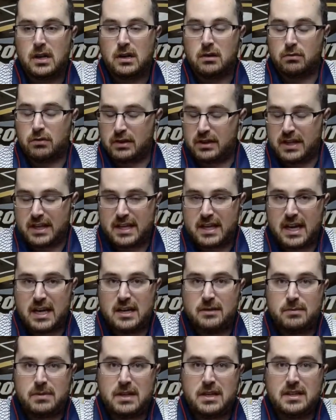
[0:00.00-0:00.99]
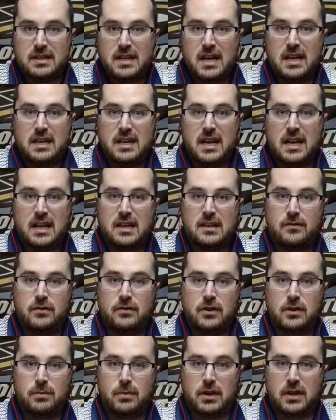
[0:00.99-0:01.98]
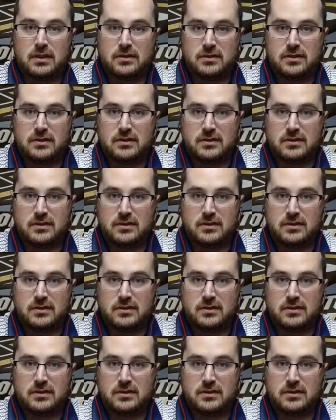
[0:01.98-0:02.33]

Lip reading: really kind of be a net negative for the Boston